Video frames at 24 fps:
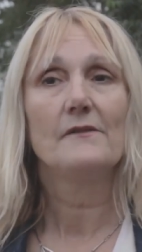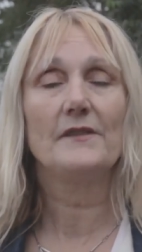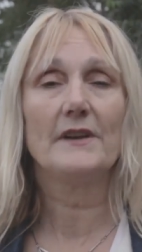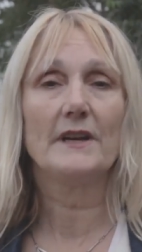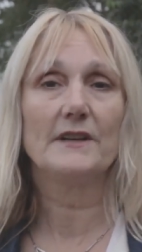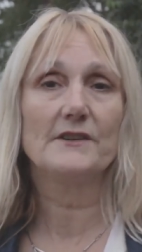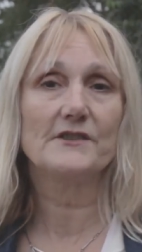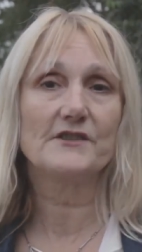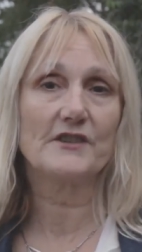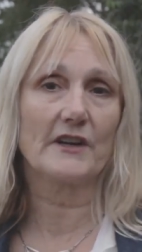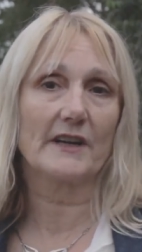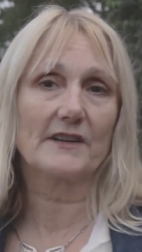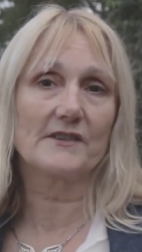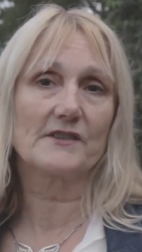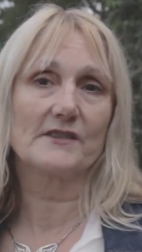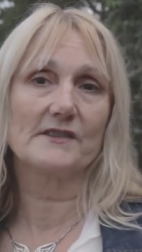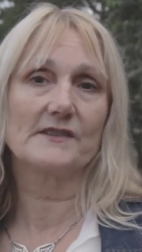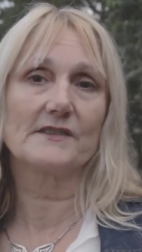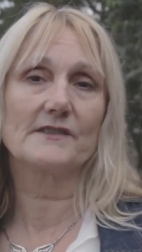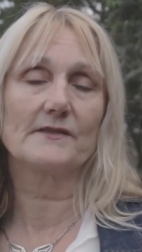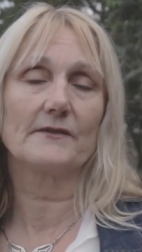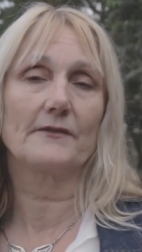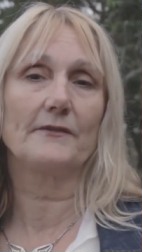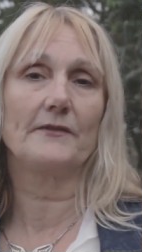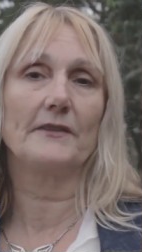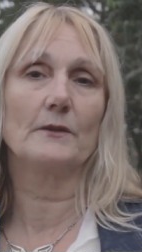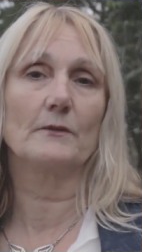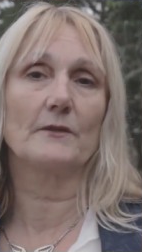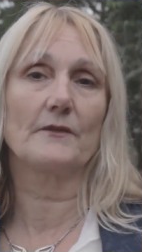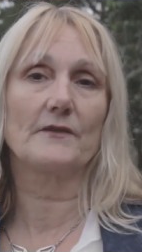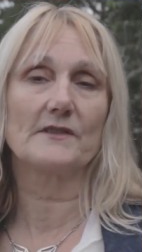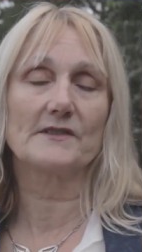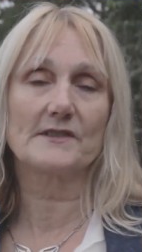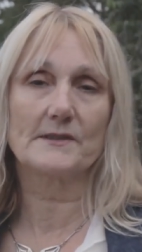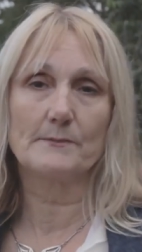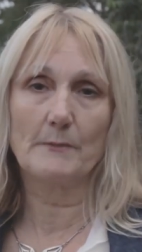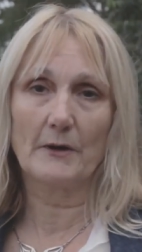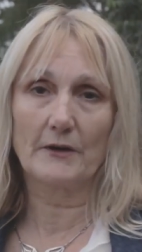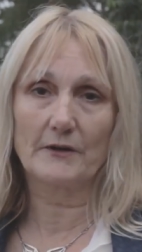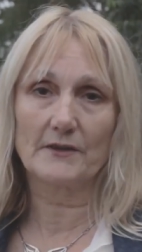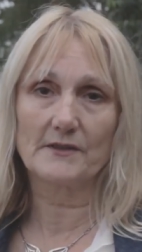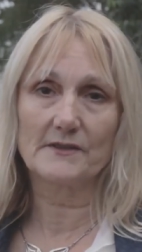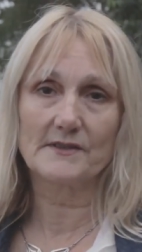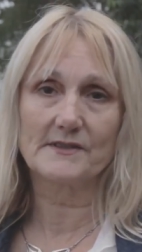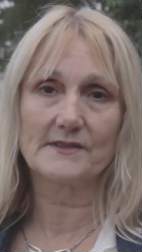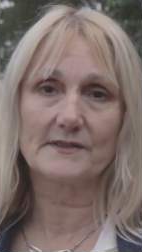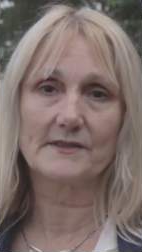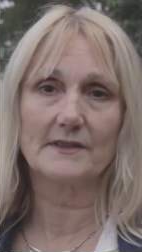the injectors feel that the
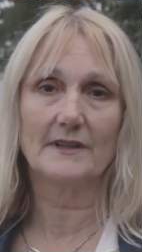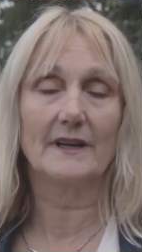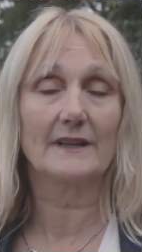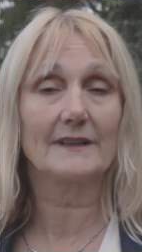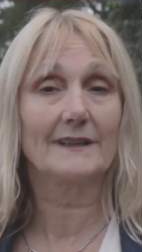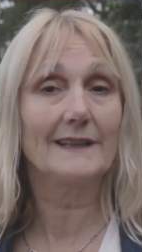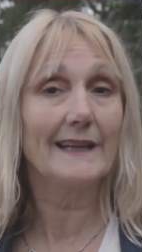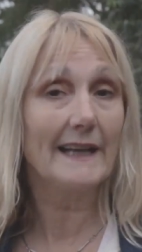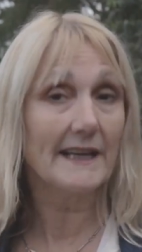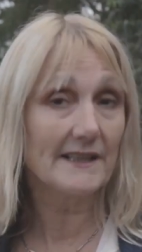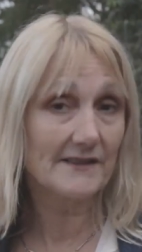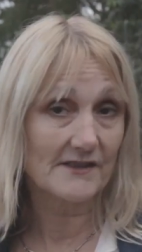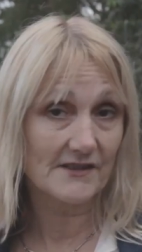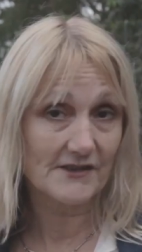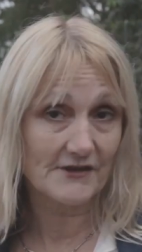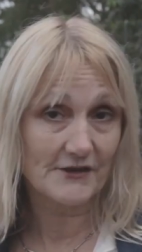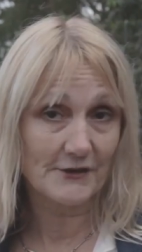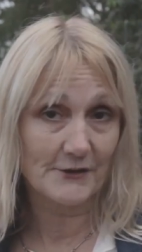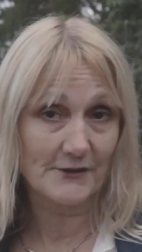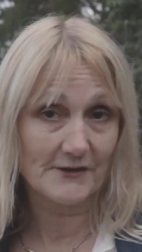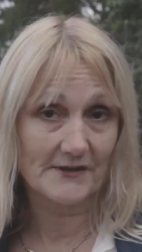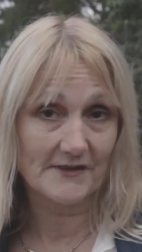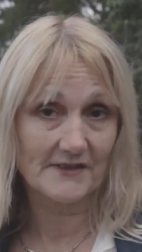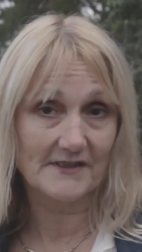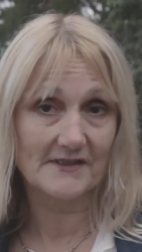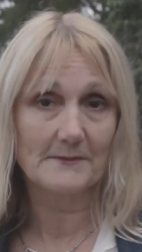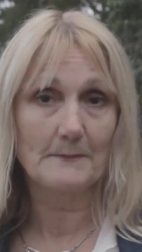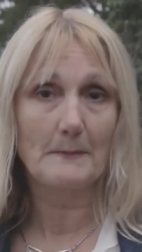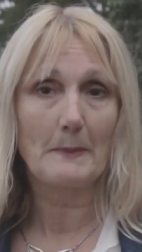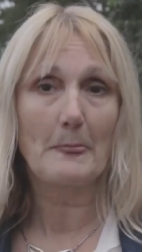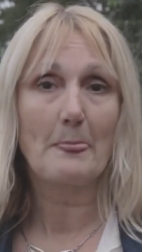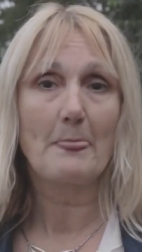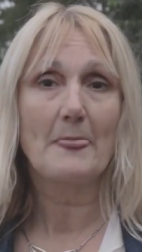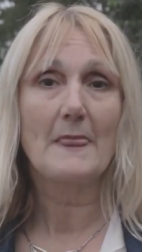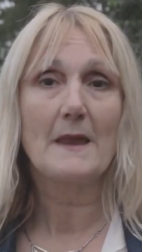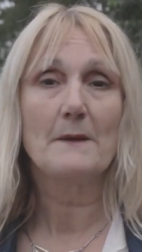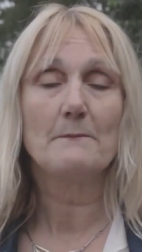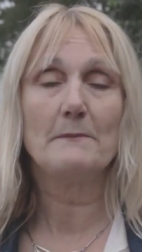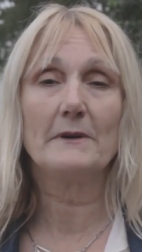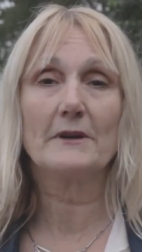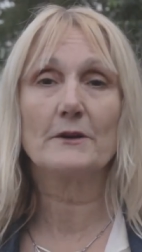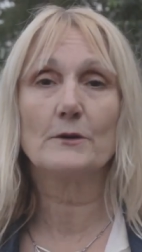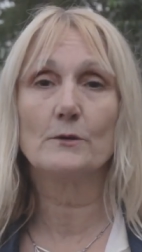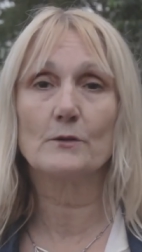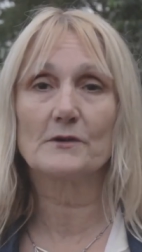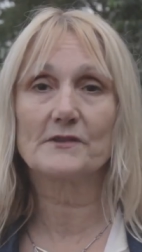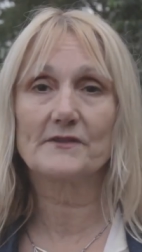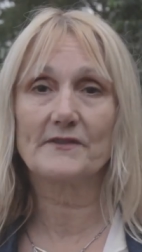smokers are Clayton's users
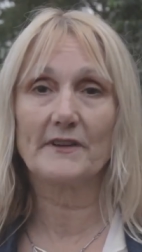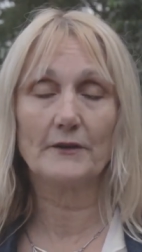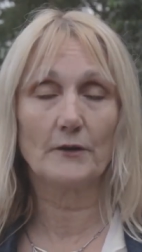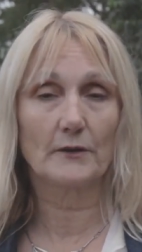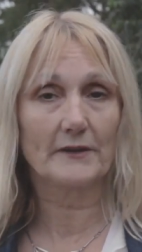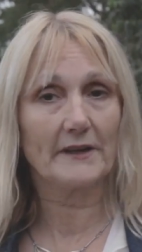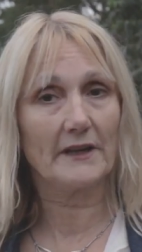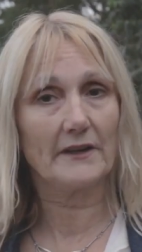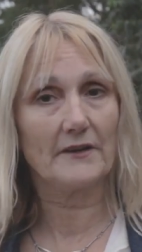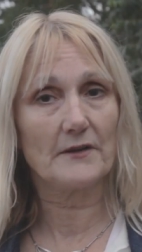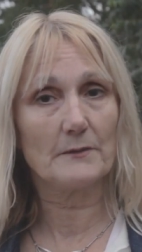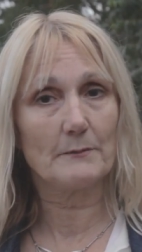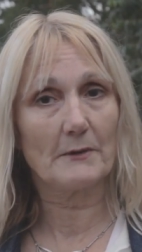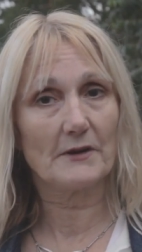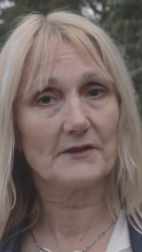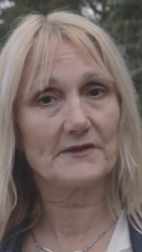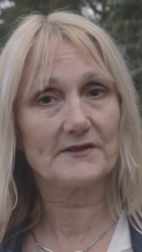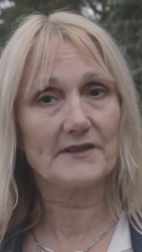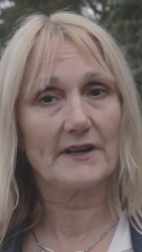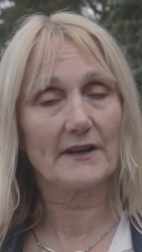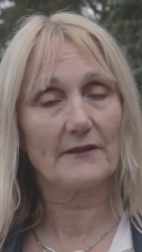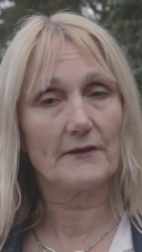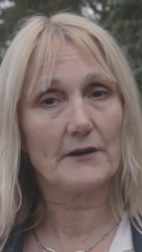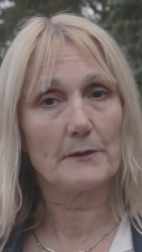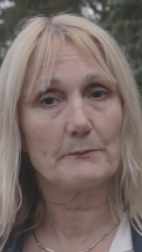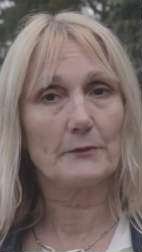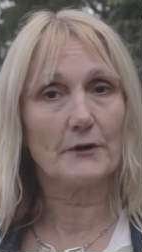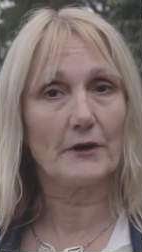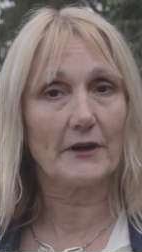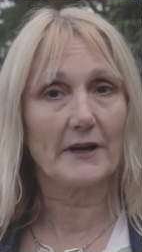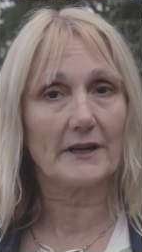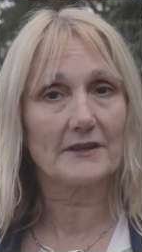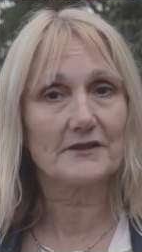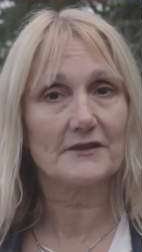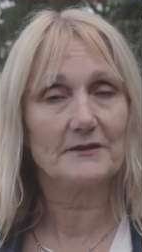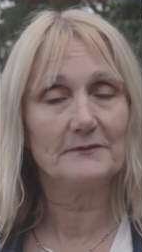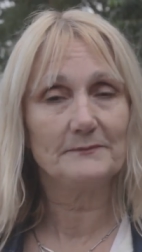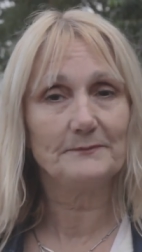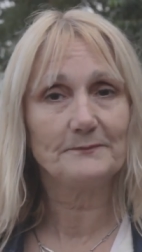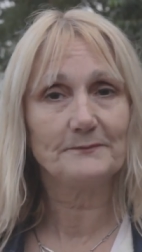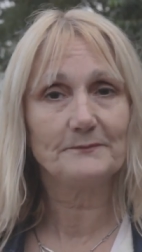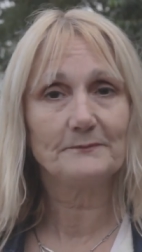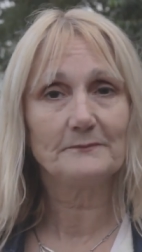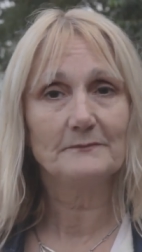because they're not getting the most out of their product.